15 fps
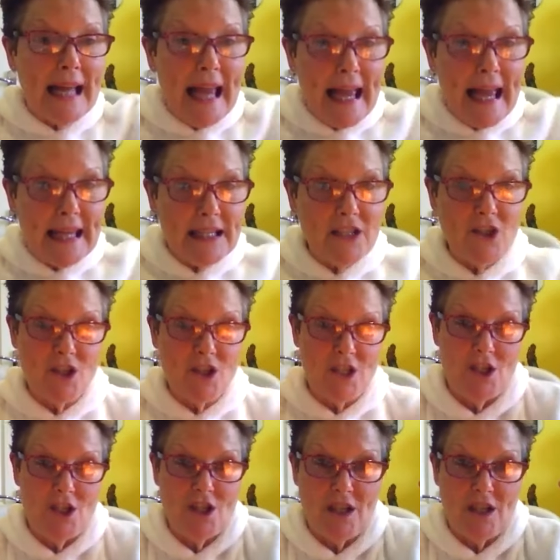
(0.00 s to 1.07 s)
energy
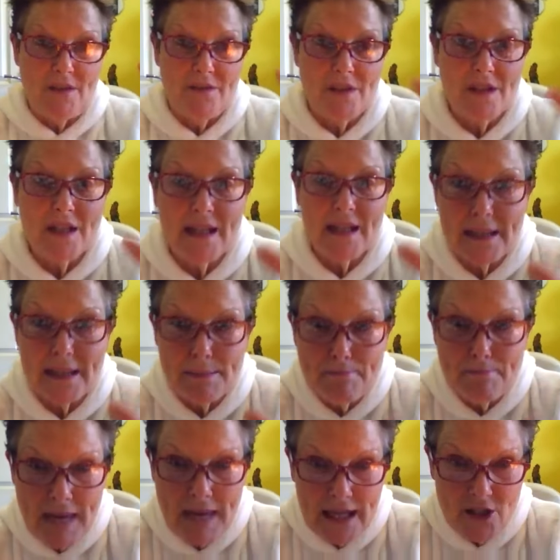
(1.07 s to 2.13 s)
shift that is
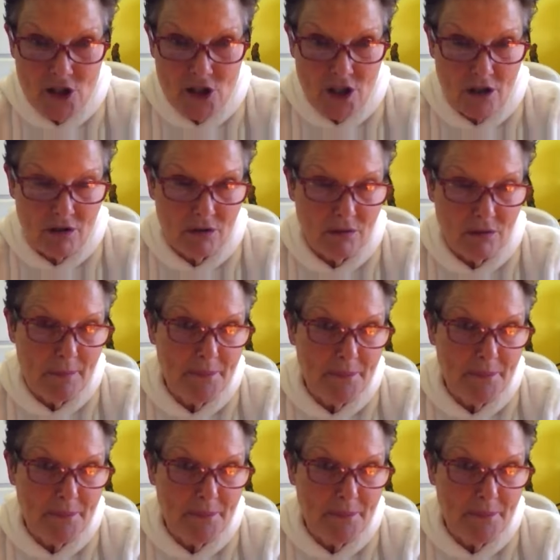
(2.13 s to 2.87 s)
magical,